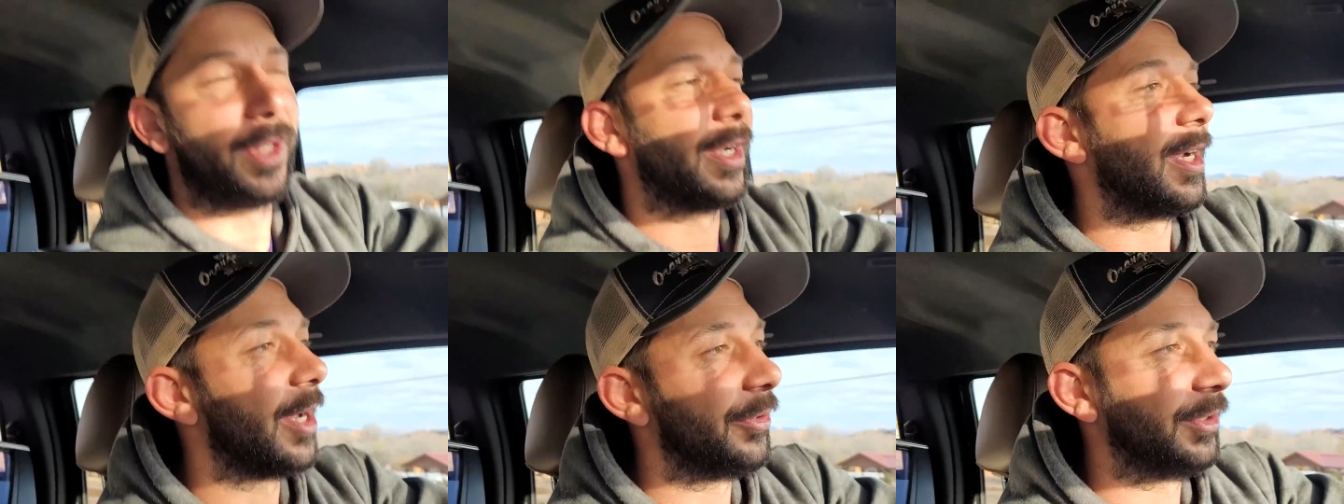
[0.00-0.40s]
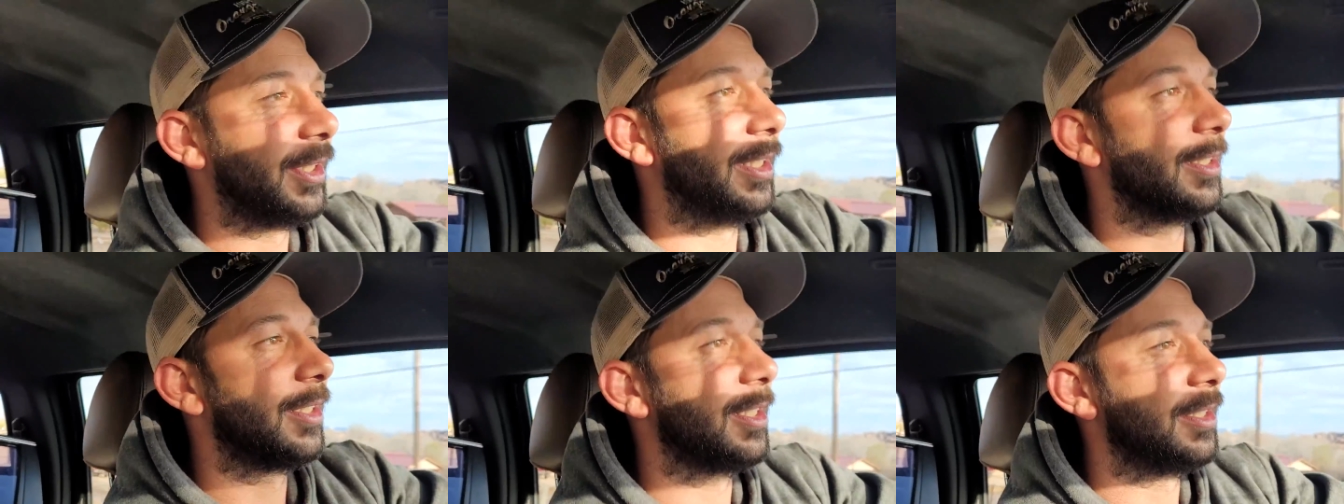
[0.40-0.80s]
hung out with
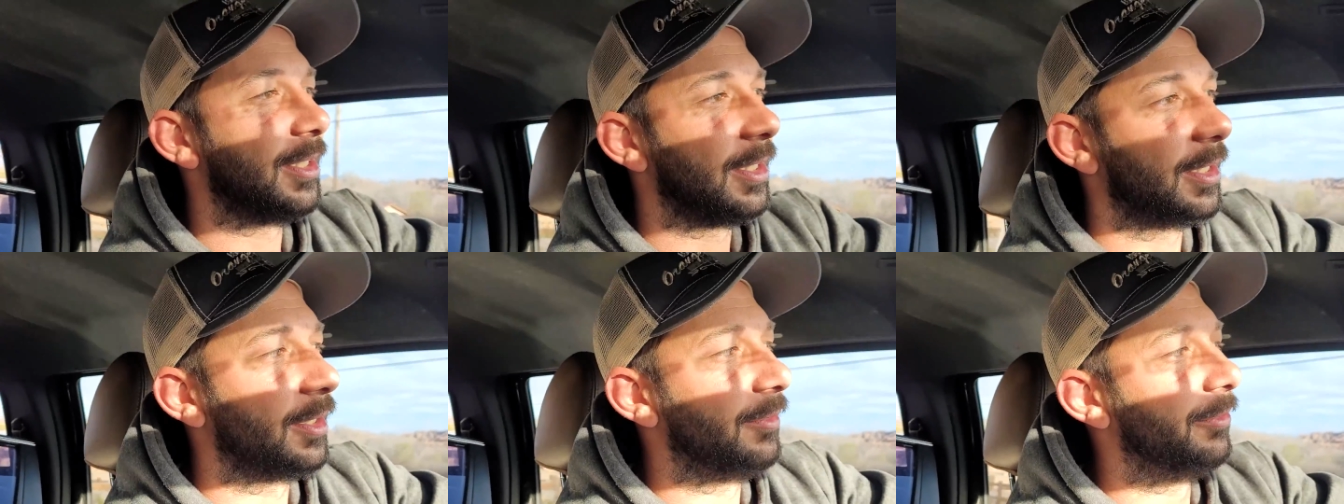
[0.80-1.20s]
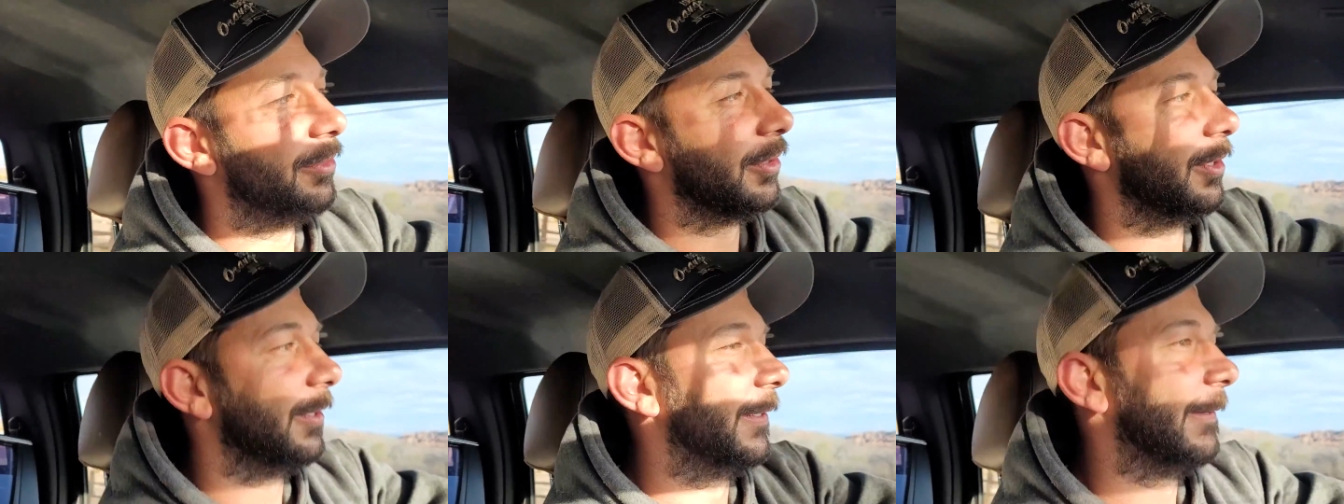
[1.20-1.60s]
that Jesse kid
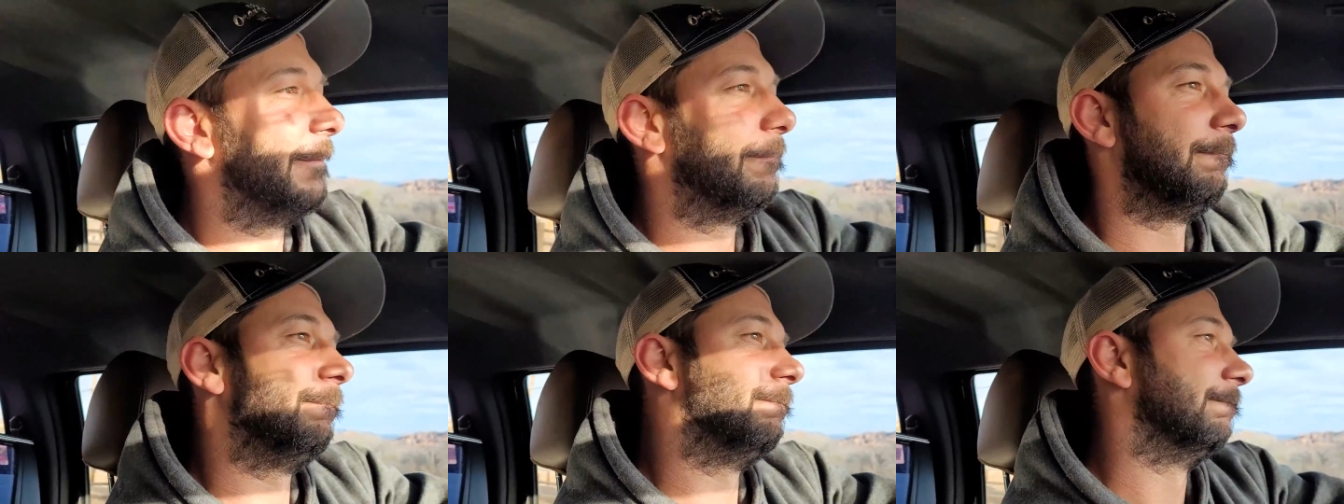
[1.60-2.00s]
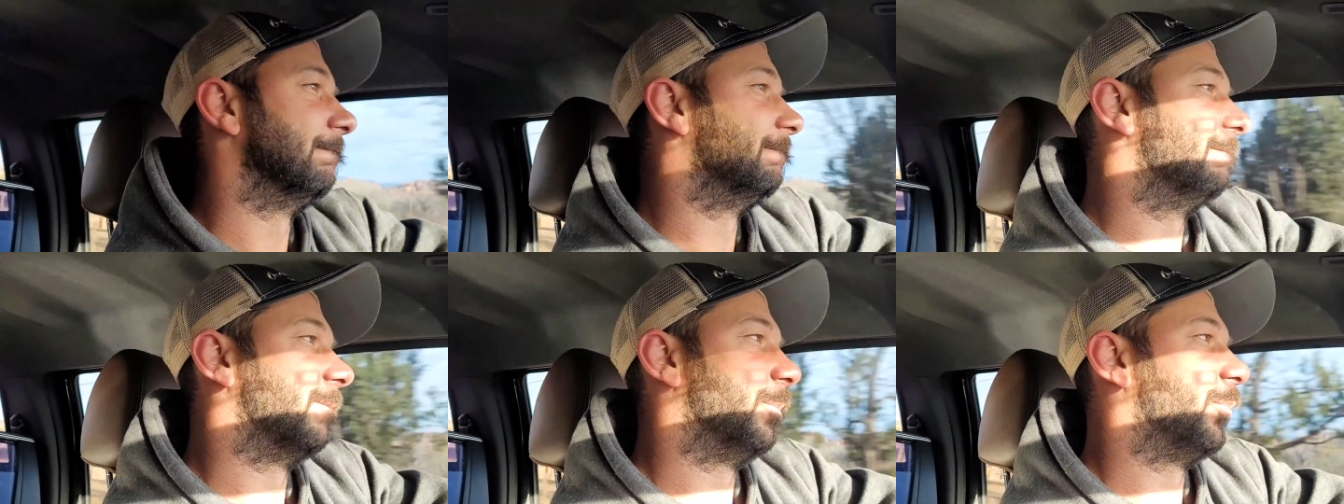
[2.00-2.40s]
for,
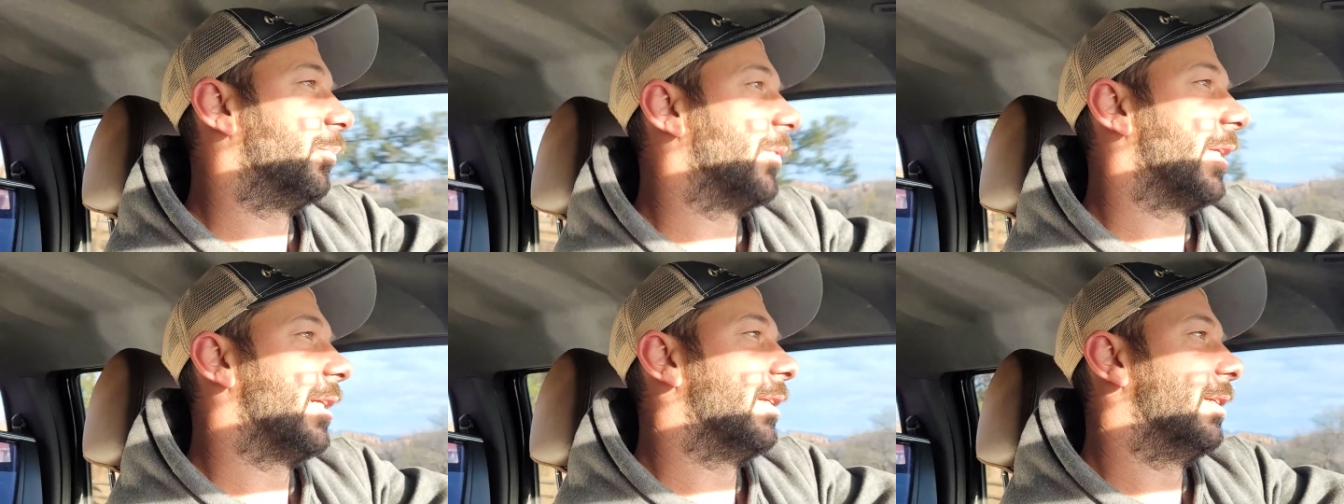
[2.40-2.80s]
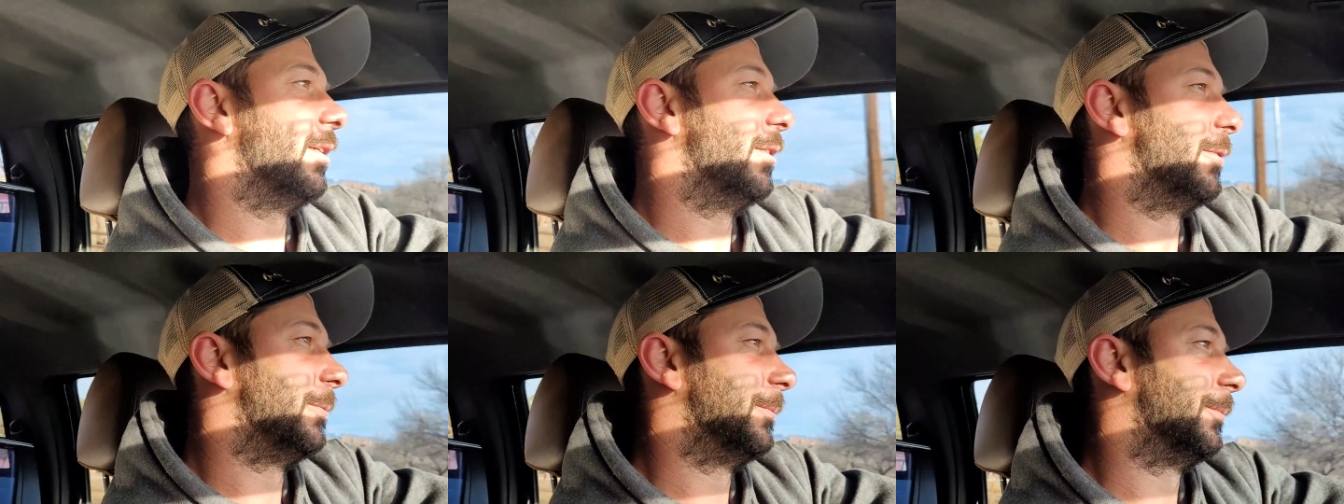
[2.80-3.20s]
I don't know,